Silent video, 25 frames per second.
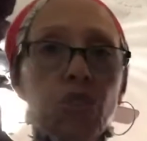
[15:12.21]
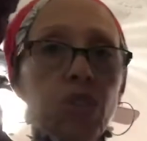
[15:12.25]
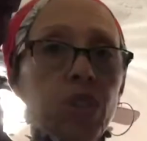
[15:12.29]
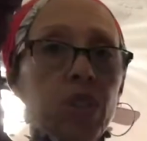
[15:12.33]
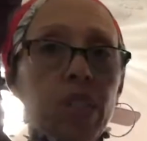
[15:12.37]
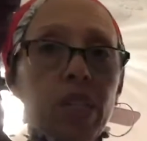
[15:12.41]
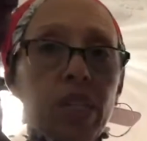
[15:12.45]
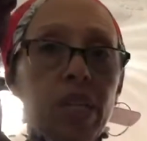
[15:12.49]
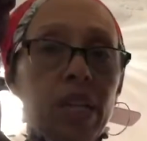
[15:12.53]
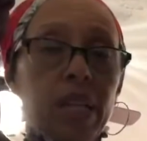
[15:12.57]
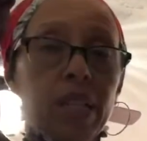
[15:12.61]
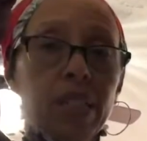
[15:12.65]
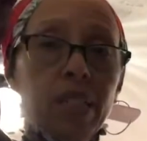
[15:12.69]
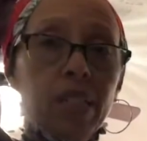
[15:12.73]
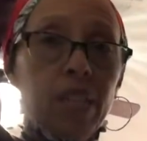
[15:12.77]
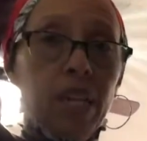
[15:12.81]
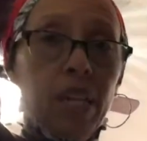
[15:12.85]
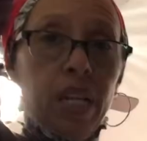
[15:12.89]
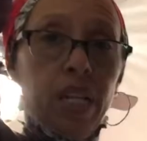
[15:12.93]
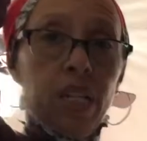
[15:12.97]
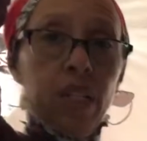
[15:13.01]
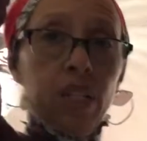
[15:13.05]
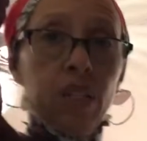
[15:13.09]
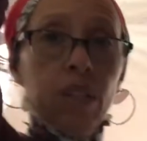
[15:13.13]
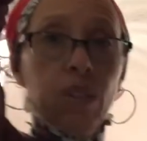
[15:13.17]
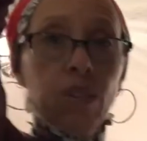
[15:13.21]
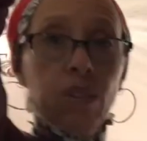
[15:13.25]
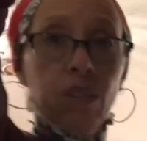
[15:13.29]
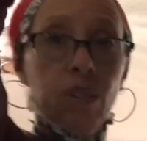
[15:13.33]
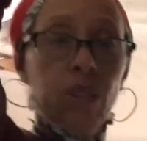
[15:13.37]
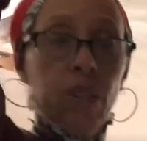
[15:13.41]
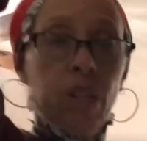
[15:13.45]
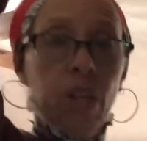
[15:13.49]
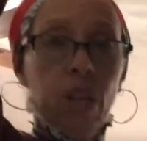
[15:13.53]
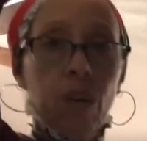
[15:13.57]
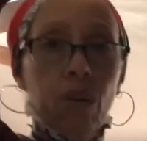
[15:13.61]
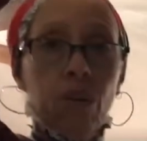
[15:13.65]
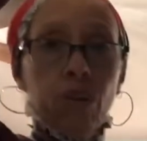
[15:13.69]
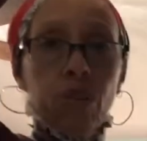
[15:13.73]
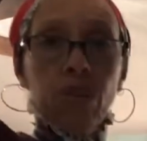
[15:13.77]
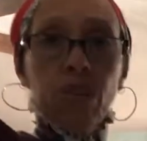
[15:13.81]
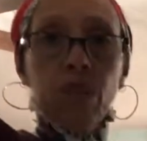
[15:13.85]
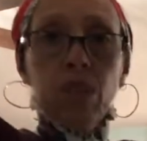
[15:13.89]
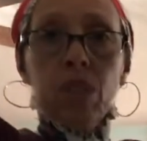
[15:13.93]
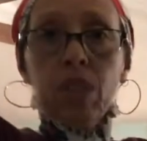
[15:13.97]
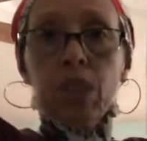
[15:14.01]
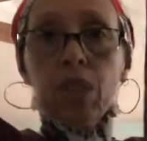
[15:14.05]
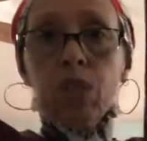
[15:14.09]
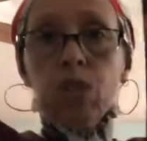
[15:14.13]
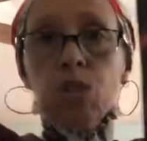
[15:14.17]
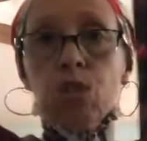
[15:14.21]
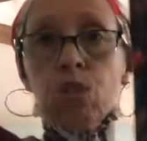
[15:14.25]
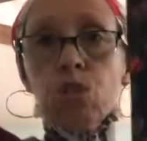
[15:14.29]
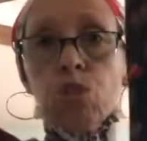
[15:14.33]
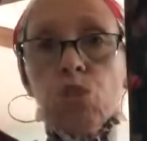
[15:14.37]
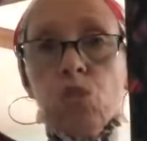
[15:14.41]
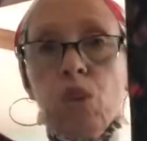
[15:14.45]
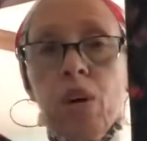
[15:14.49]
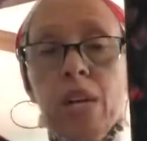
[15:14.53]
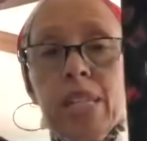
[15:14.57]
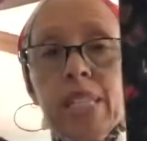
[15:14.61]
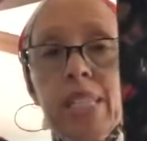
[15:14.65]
and that's not So to try to